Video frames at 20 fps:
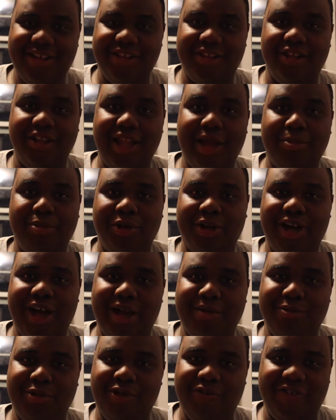the
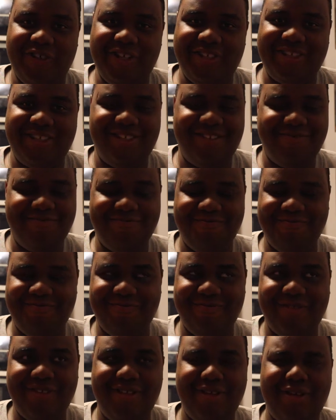Leprechaun movies.
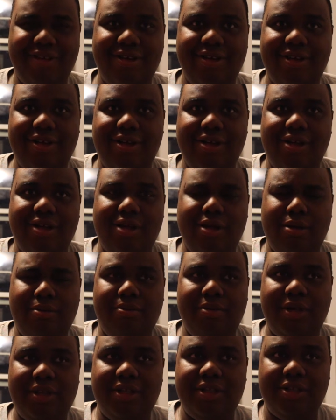
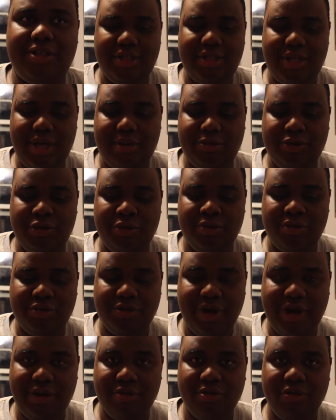but time she was
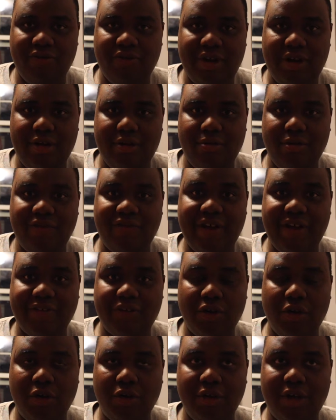trying to
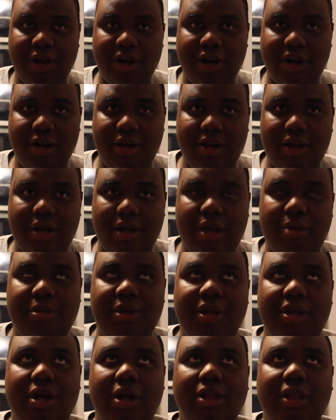revive Goldar. I
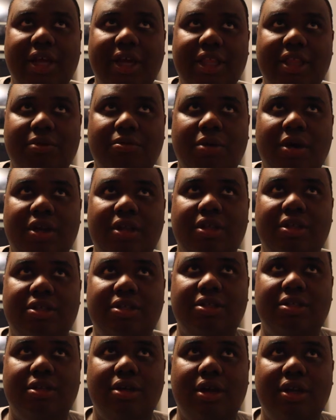mean, unlike the Rita
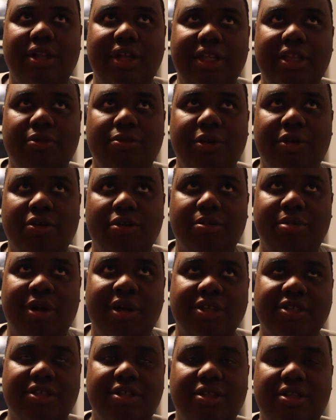
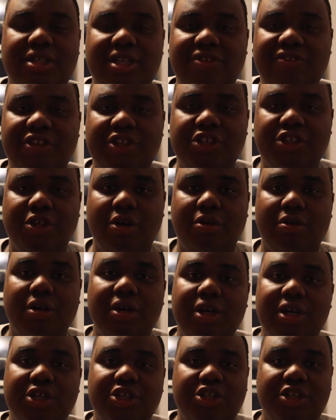Repulsa in the TV show,
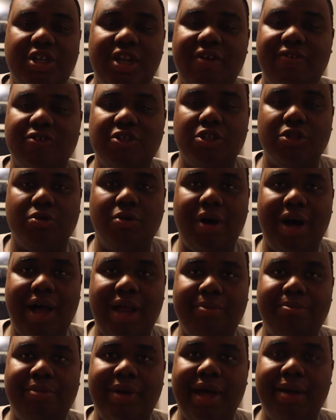she didn't have
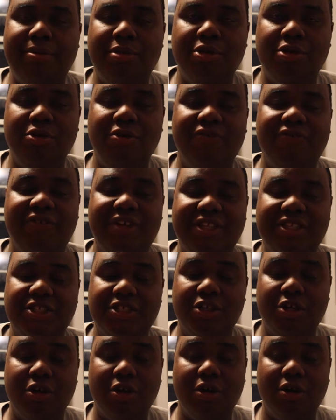Squat, Babu,
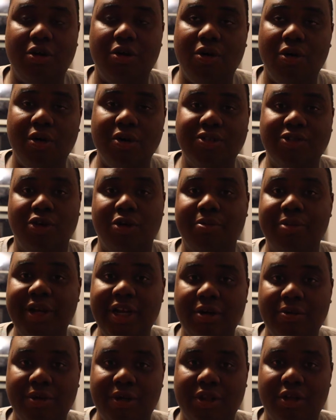Finster, or
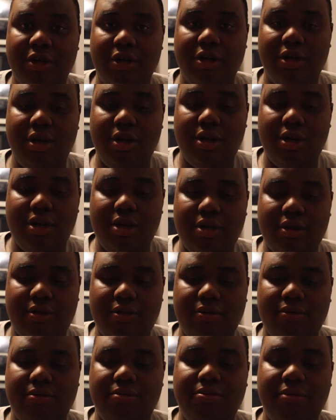Scorpina with her.
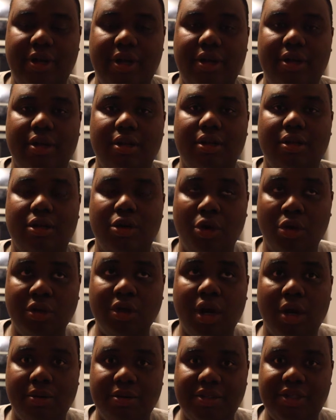But
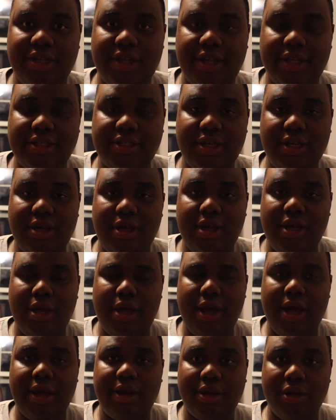Goldar was in it,
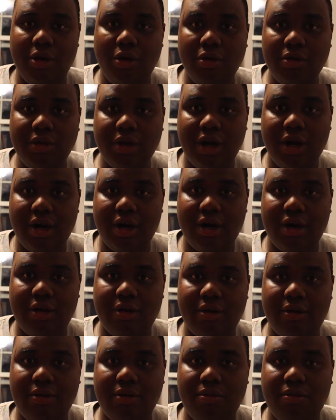and
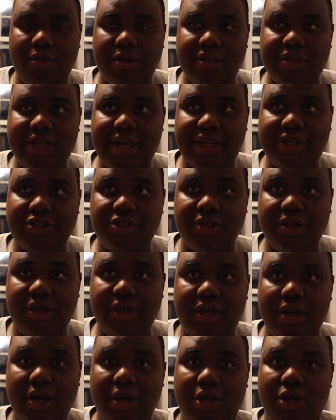Goldar was
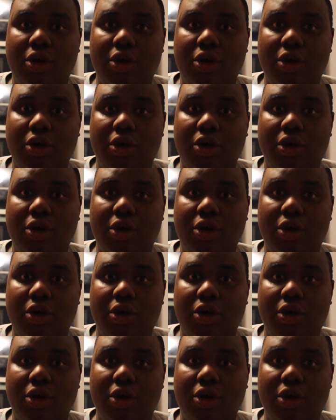actually